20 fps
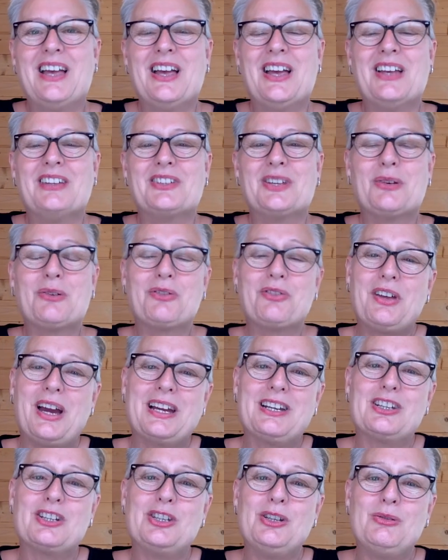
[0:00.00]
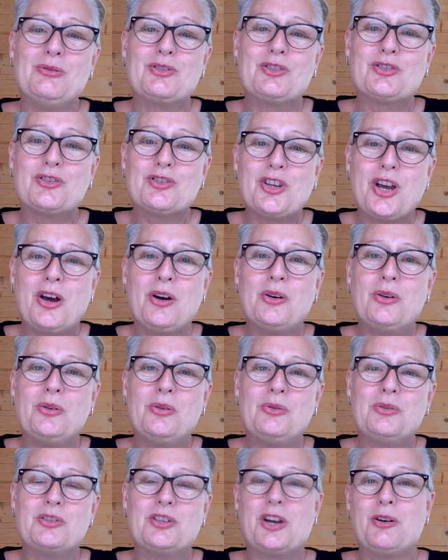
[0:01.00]
So thank you so
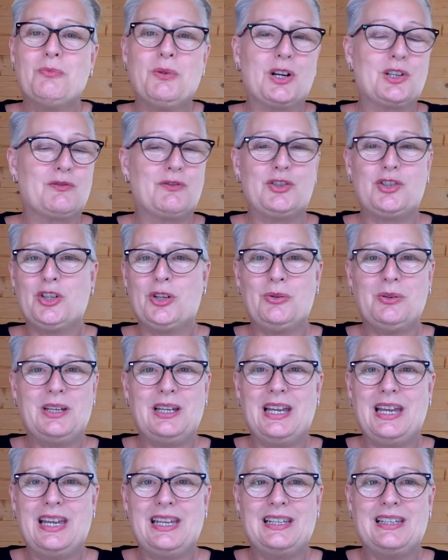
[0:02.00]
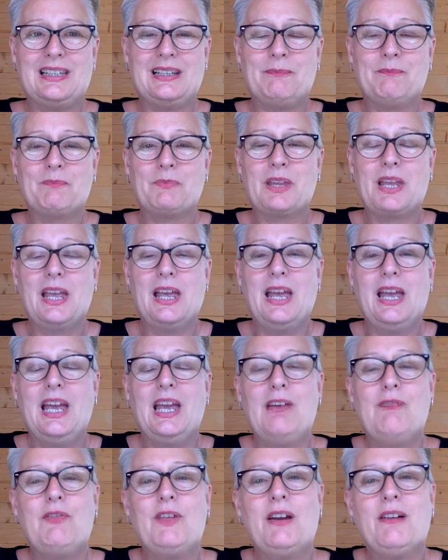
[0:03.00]
much for tuning in.
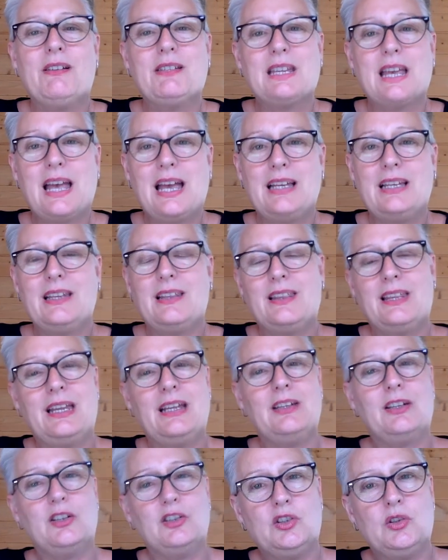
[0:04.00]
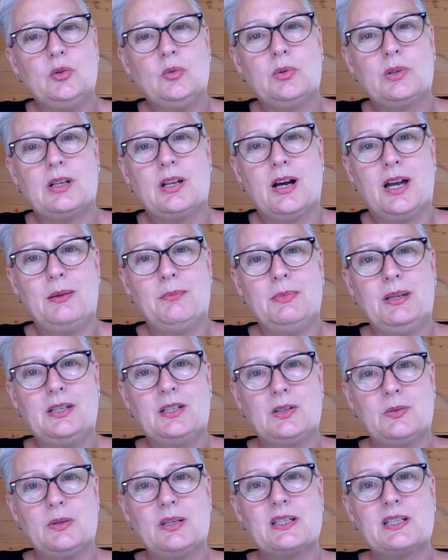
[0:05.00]
If there is anything that you would like me
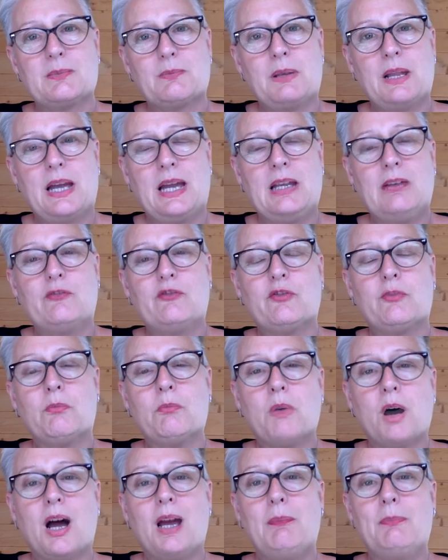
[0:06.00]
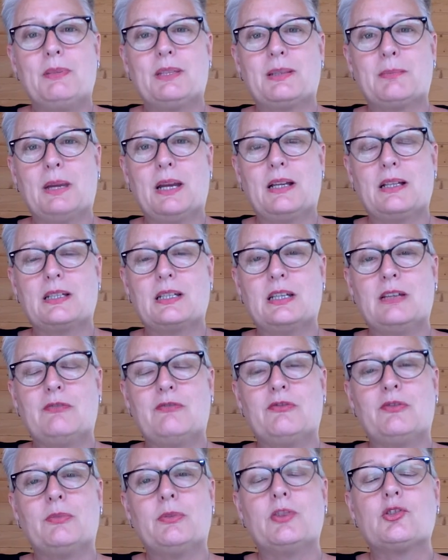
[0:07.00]
to explain from my perspective,
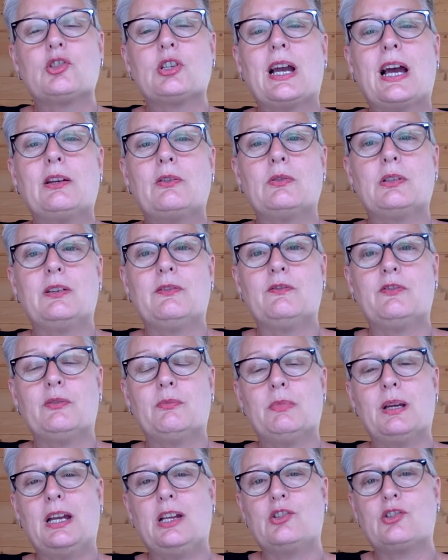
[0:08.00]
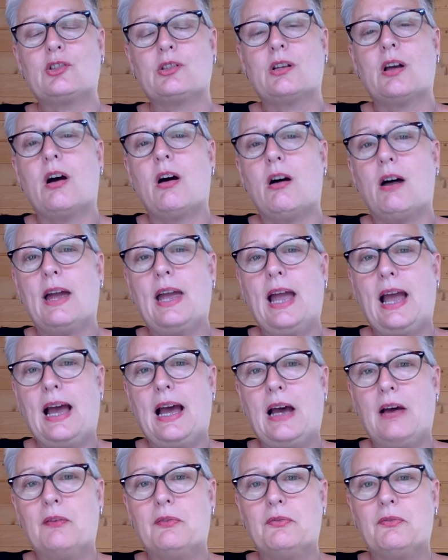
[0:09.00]
from the channeled information I
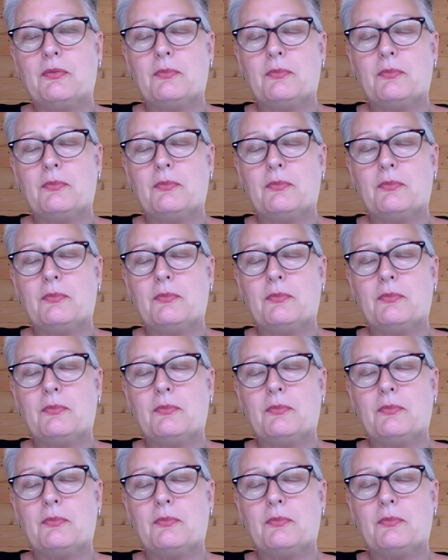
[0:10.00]
have,